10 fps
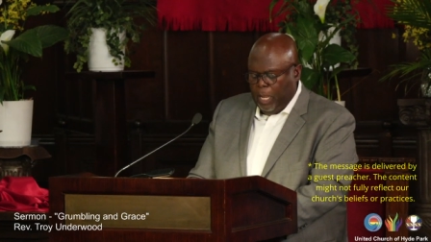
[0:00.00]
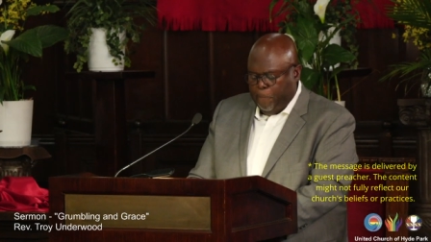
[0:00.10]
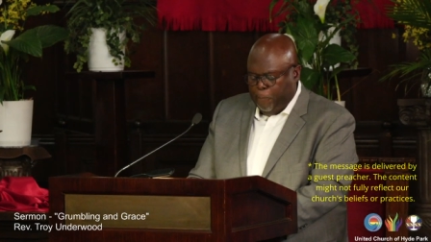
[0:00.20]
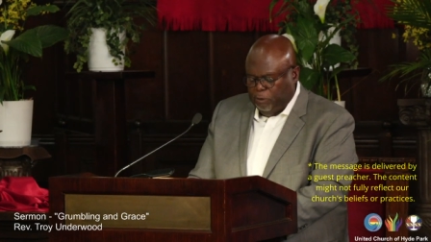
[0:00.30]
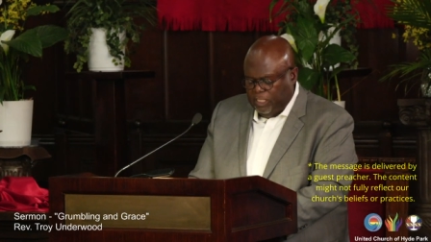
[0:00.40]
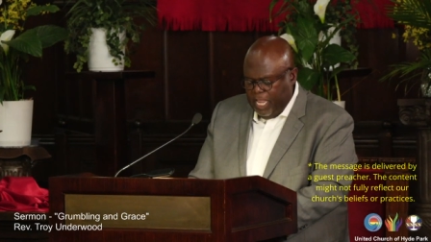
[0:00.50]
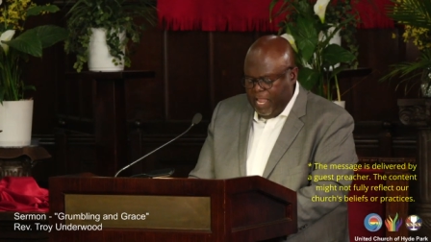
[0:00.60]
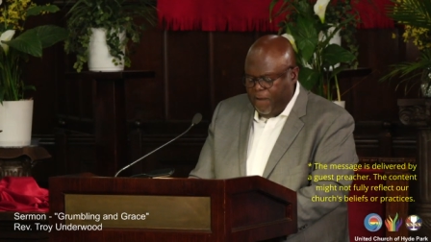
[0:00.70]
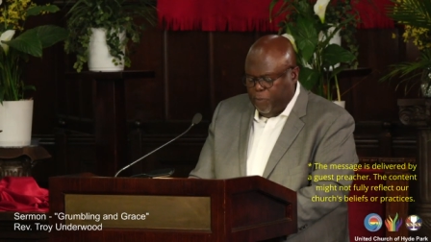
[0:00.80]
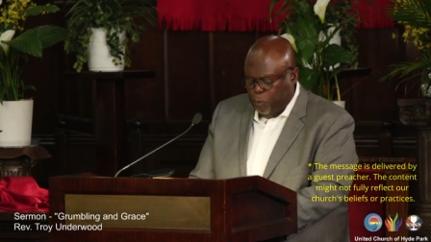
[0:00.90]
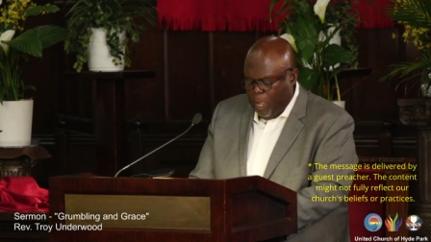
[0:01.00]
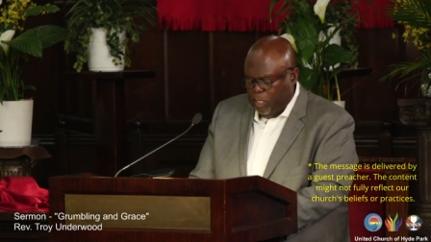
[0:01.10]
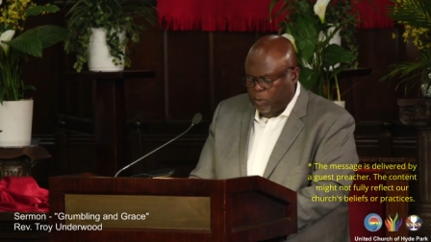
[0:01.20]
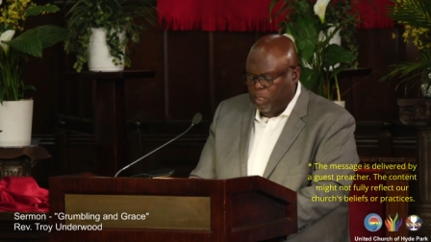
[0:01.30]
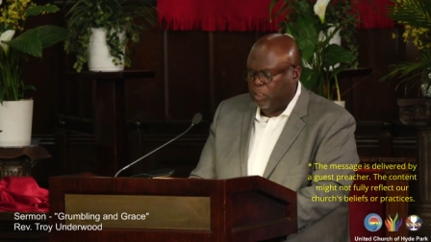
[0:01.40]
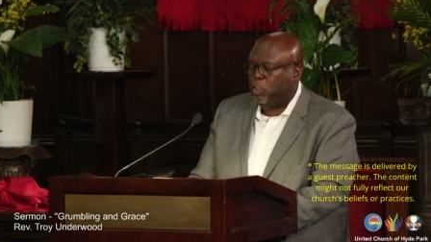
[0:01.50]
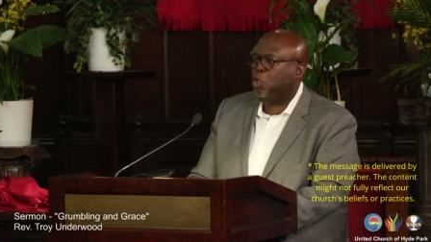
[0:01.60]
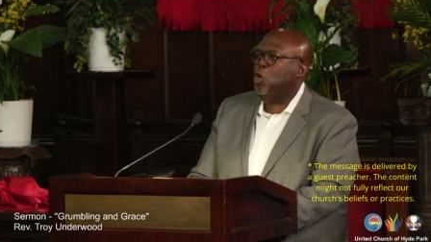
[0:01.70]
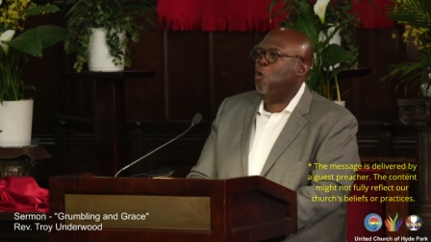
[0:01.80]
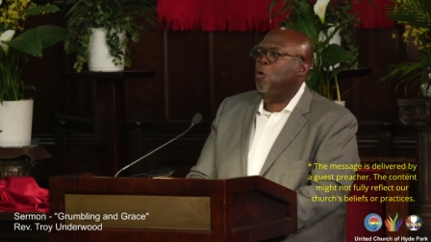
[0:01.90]
a perceived threat to the
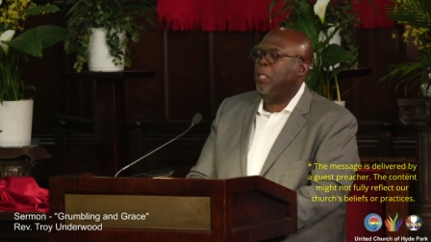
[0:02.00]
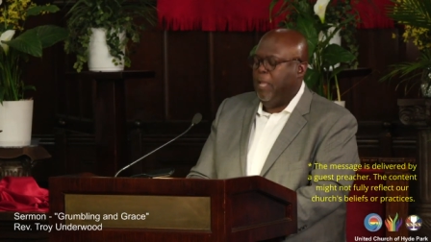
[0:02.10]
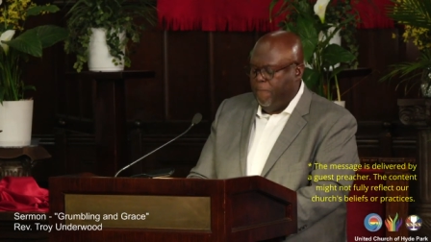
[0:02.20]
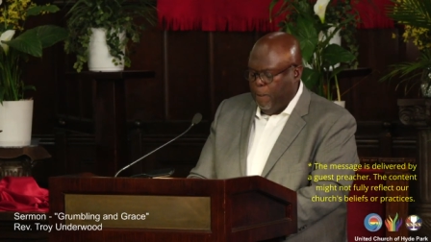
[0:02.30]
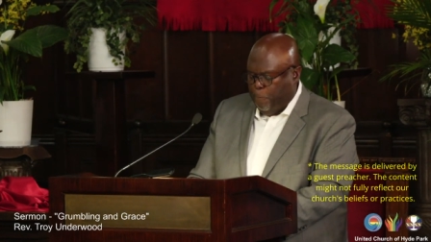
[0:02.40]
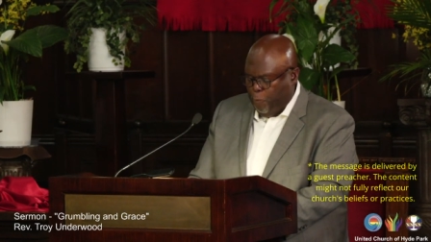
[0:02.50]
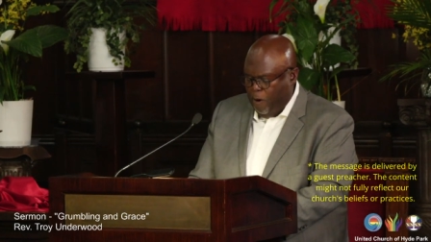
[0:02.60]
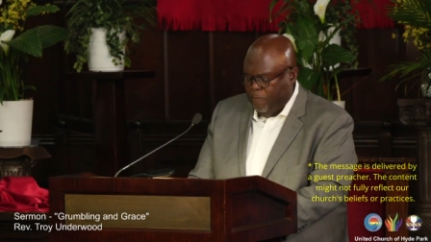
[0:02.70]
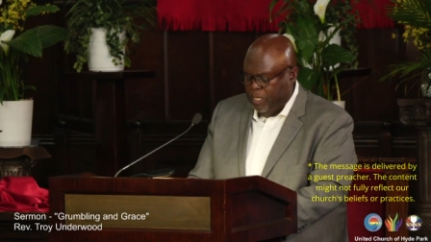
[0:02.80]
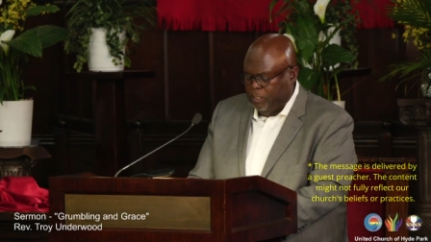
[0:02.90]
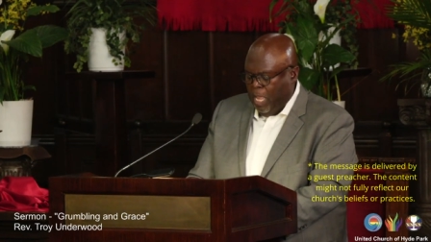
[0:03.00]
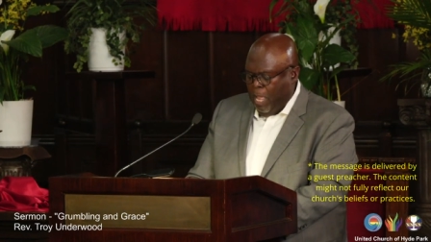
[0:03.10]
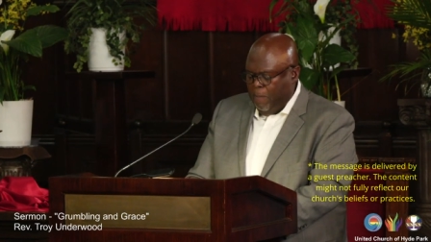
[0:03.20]
security of the privileged